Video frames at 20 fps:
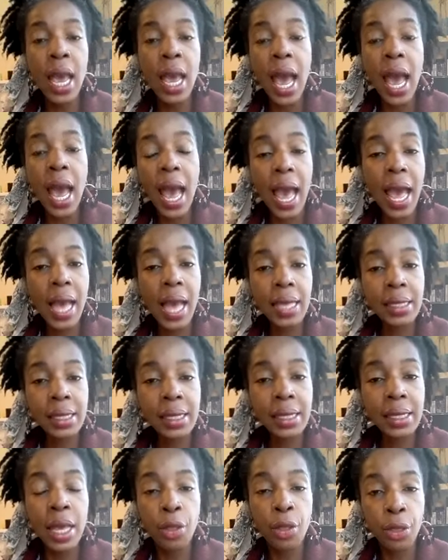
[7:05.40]
as
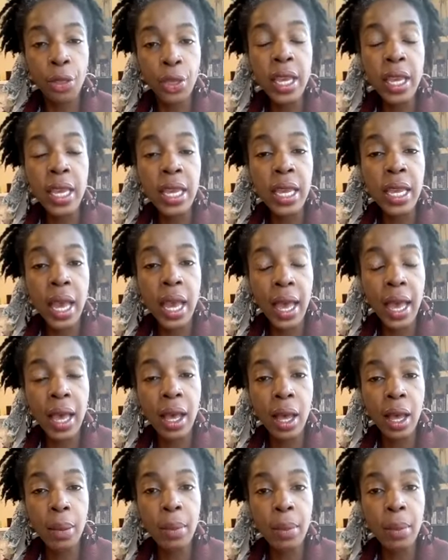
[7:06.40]
the
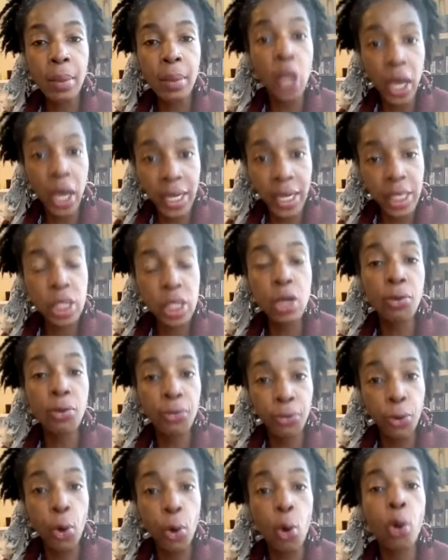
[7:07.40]
ignitant
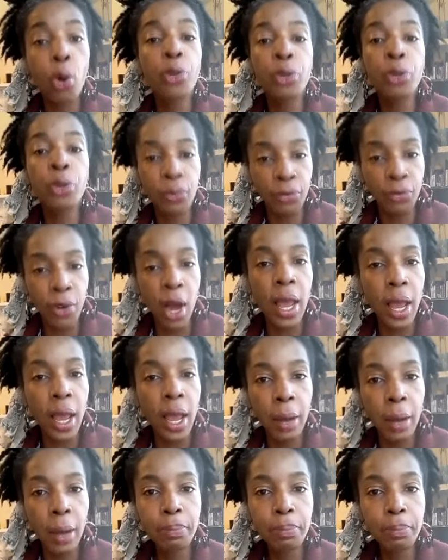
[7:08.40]
for fire.